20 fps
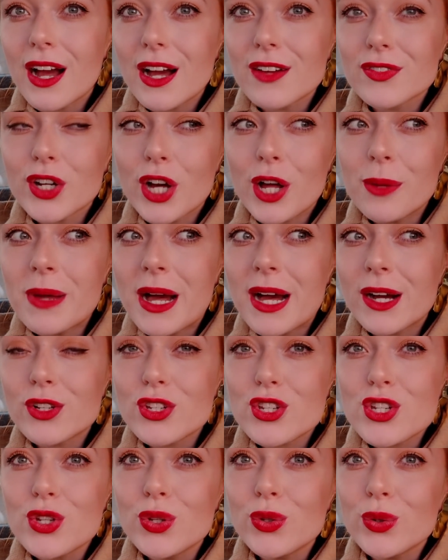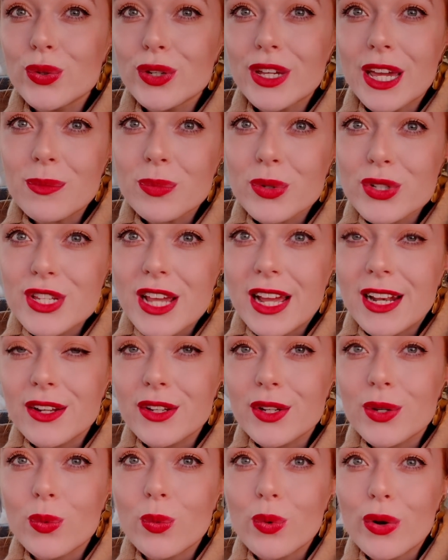I've come out to
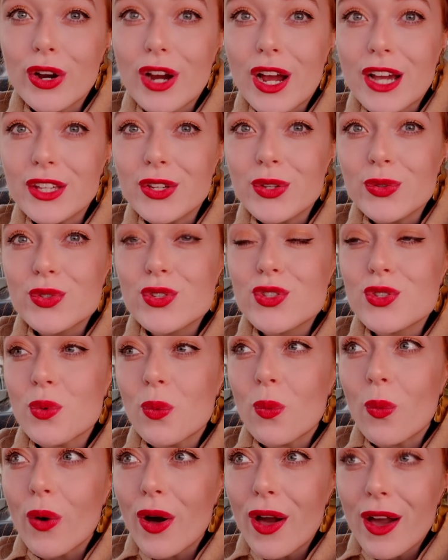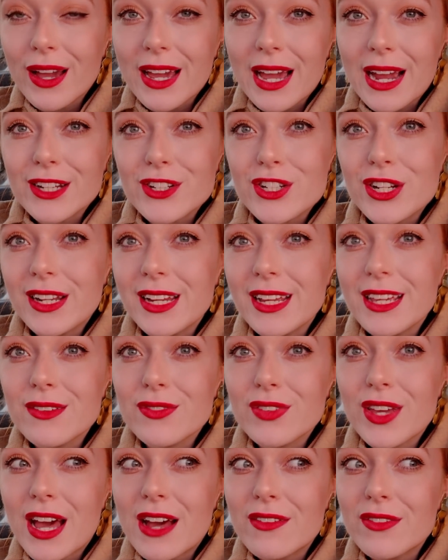Genbrugshallerne, where I used to work actually.
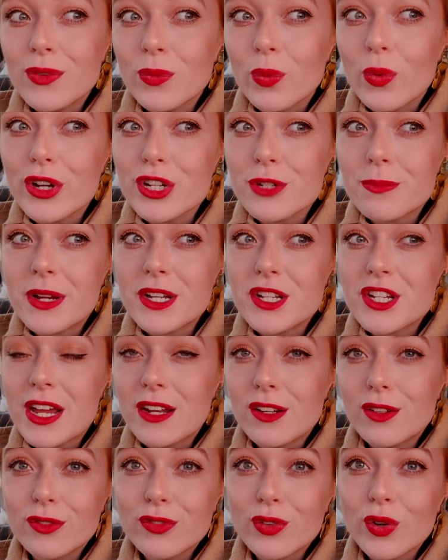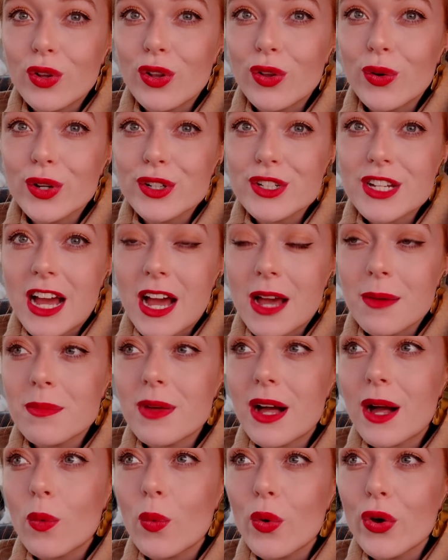If you haven't watched my channel for a long
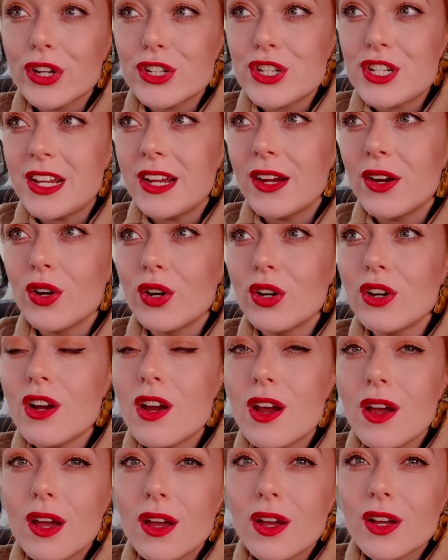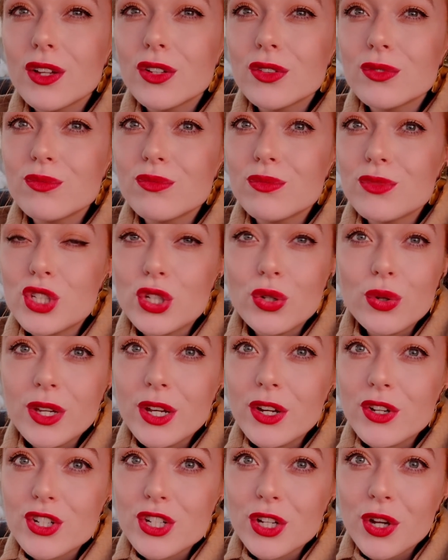time, I worked here 2
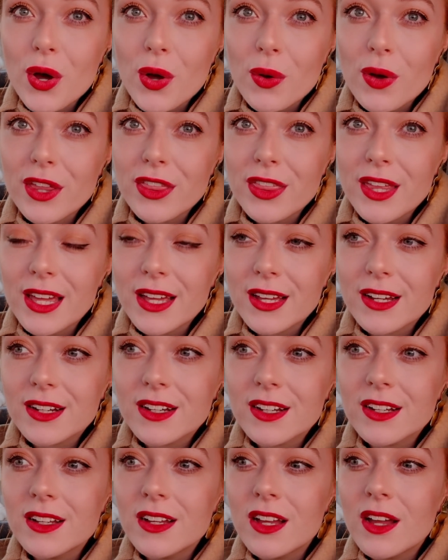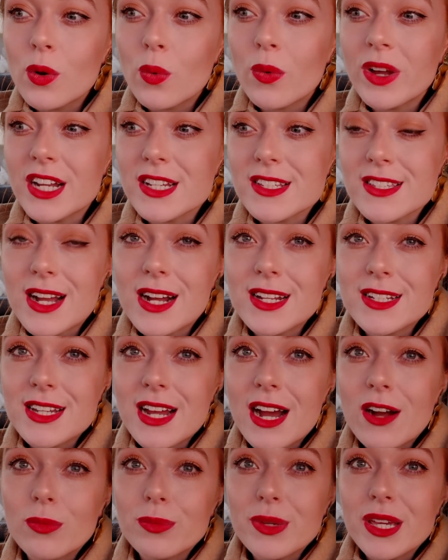years ago, I think. When I started
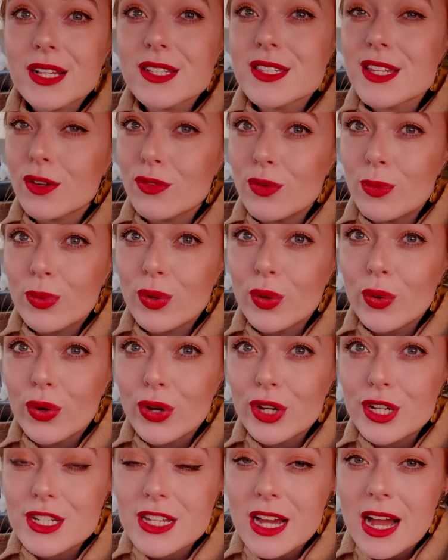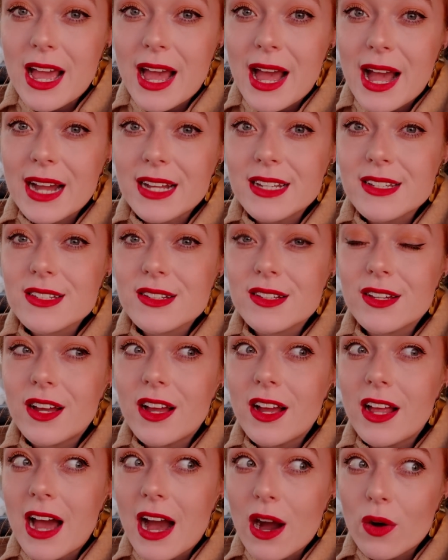out being self-employed, I had
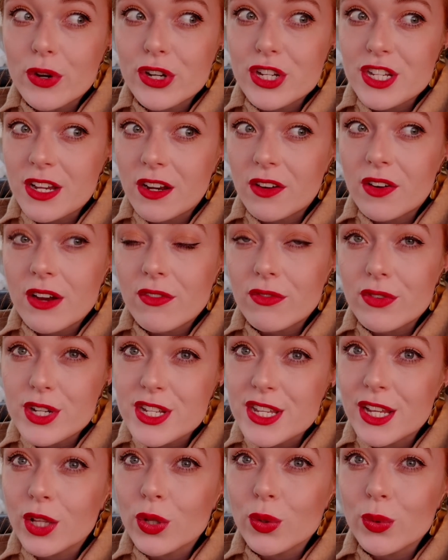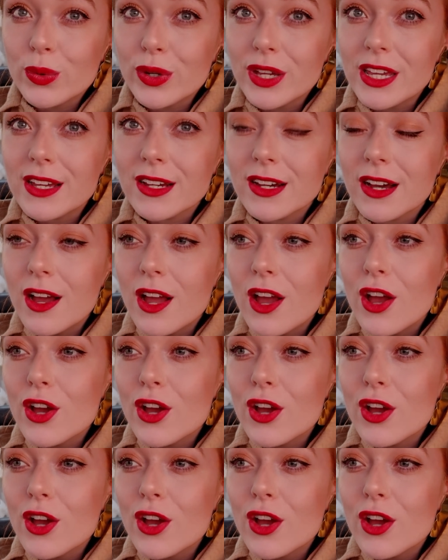hours here every single week.